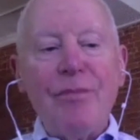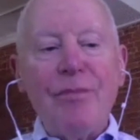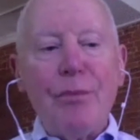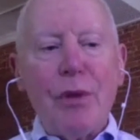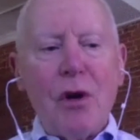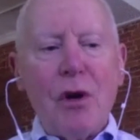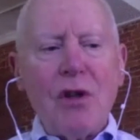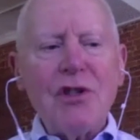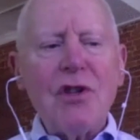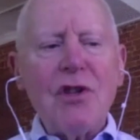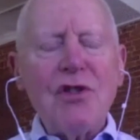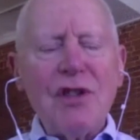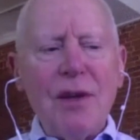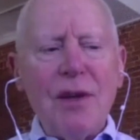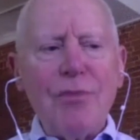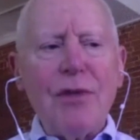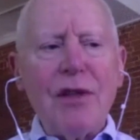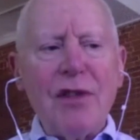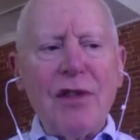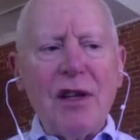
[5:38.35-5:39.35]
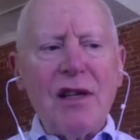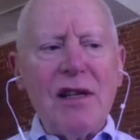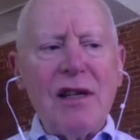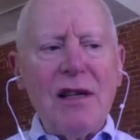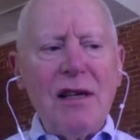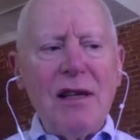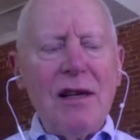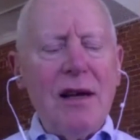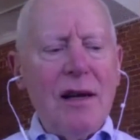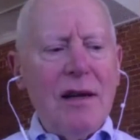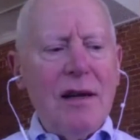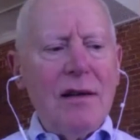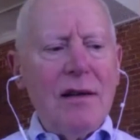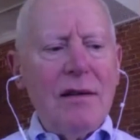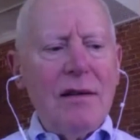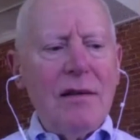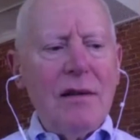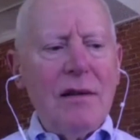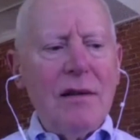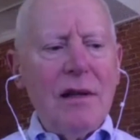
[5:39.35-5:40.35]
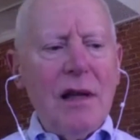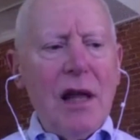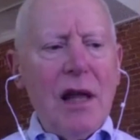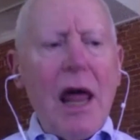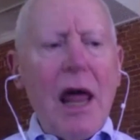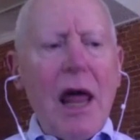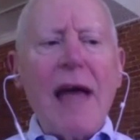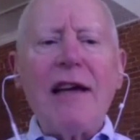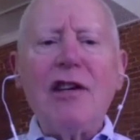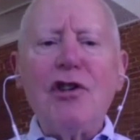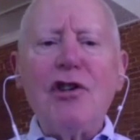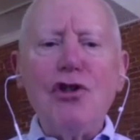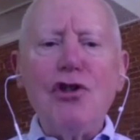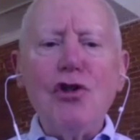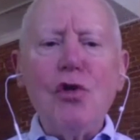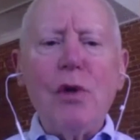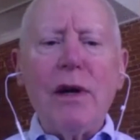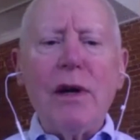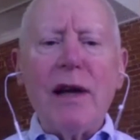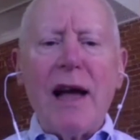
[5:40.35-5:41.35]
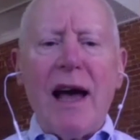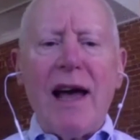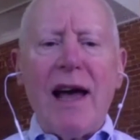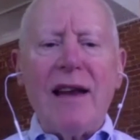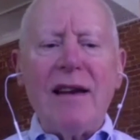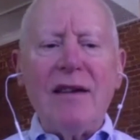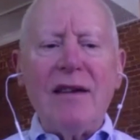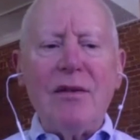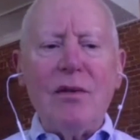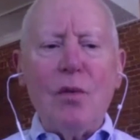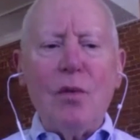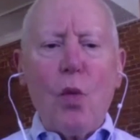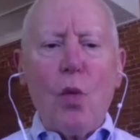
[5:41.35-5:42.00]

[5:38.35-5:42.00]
but also something that he liked doing and